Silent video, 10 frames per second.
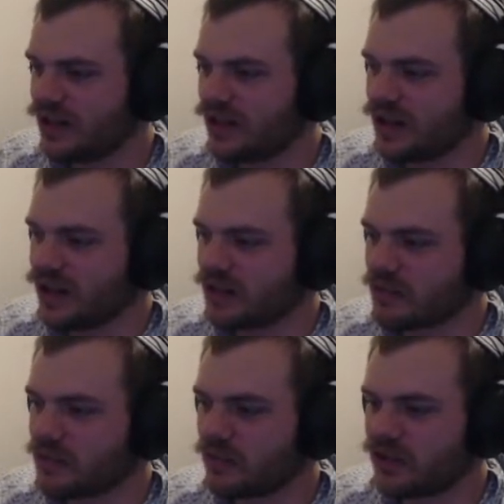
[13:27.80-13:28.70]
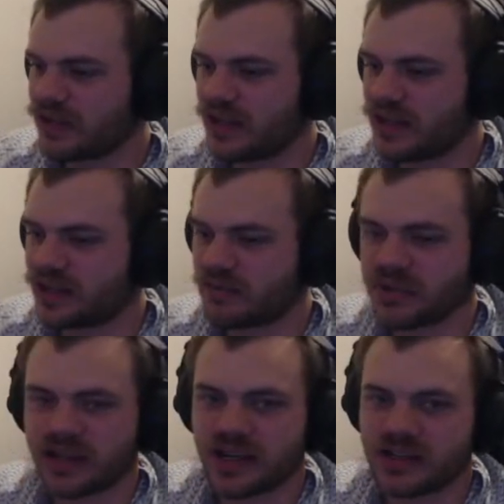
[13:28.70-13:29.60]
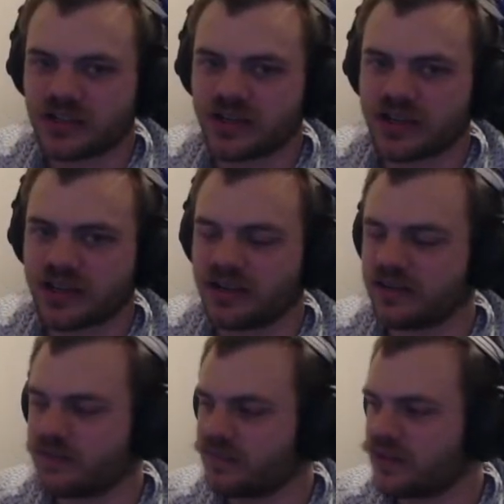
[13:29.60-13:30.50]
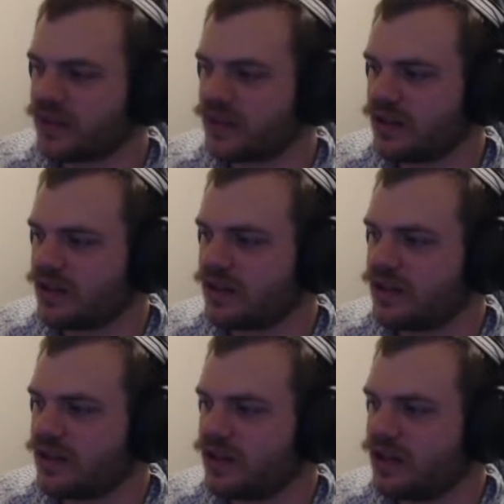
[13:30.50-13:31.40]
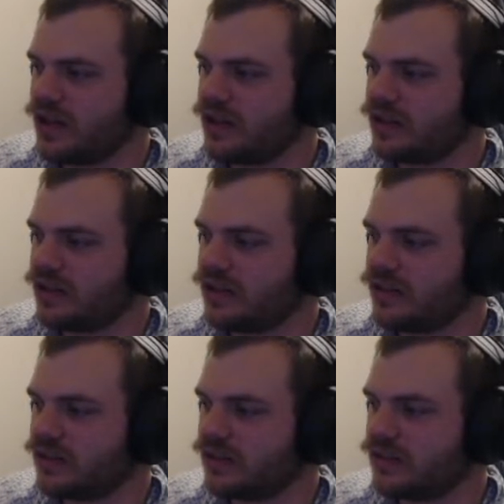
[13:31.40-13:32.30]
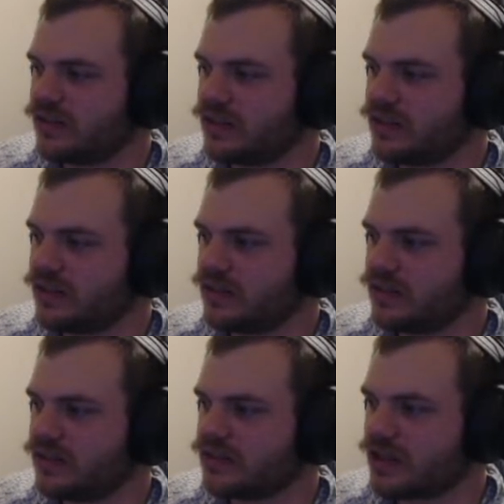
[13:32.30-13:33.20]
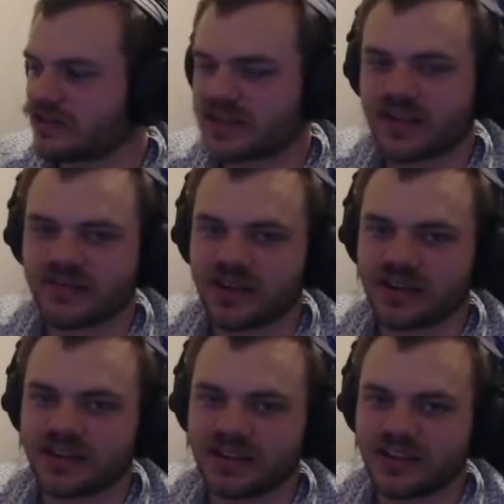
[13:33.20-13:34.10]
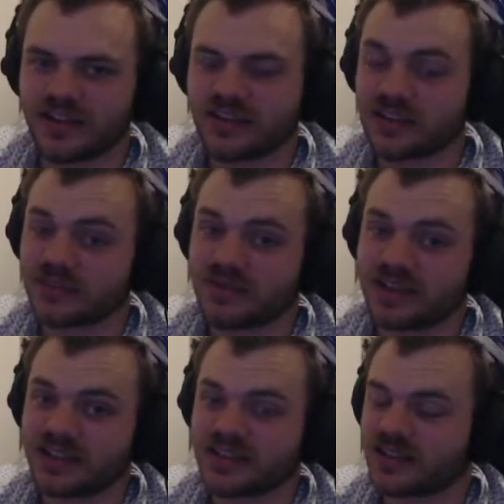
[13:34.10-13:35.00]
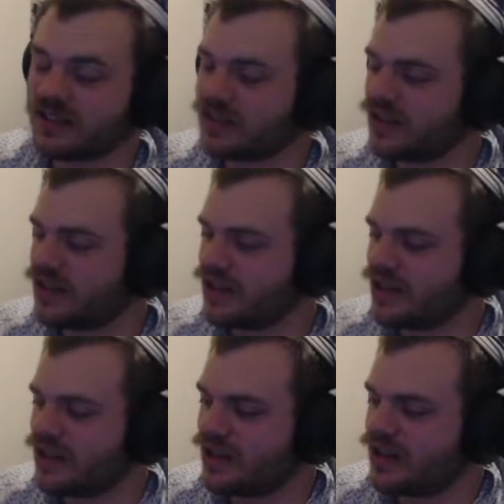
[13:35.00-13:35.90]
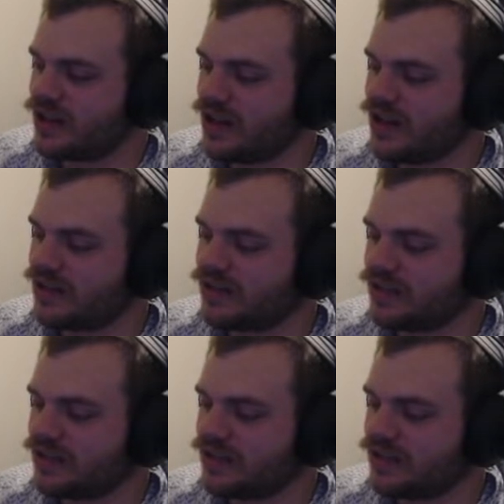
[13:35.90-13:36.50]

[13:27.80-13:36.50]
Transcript: And I remember one day I didn't bring an energy drink in, and so I was suffering, you know, because of my addiction. And